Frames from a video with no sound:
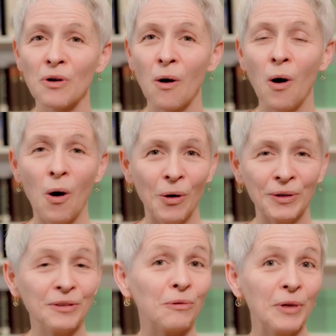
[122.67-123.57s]
draw
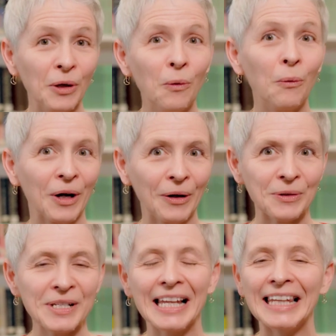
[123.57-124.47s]
on the real
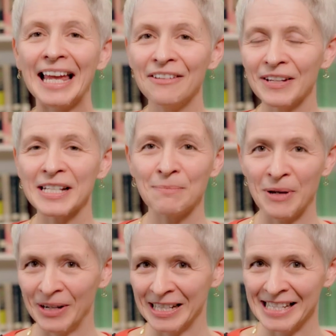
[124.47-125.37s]
world life
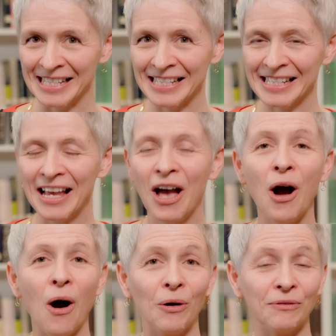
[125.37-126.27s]
experiences
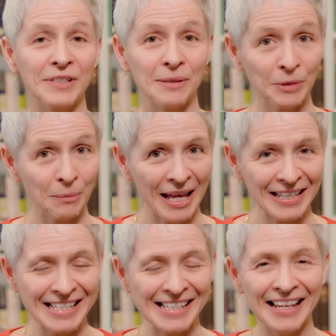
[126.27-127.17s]
of
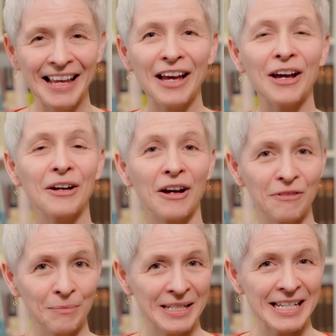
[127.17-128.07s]
diplomats,
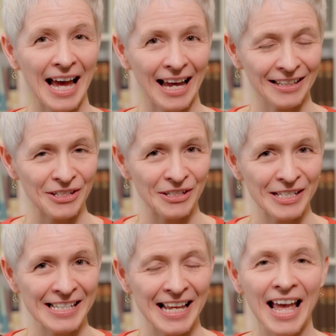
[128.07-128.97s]
government
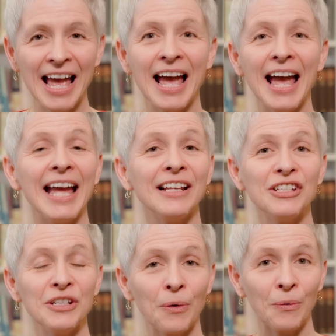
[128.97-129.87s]
actors,
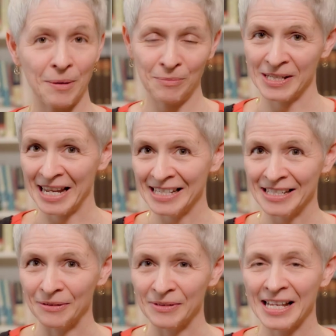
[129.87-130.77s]
NGO
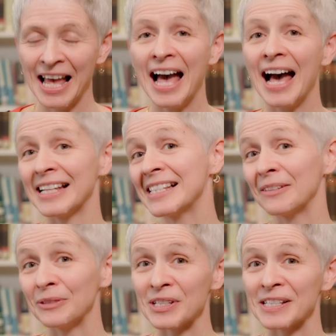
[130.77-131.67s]
representatives and
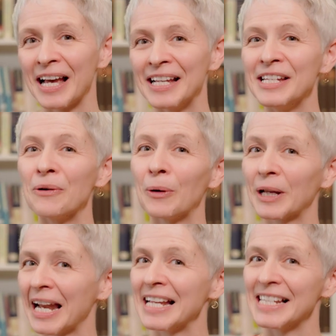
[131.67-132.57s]
civil society
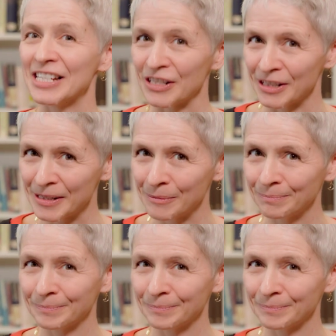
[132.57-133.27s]
organisations.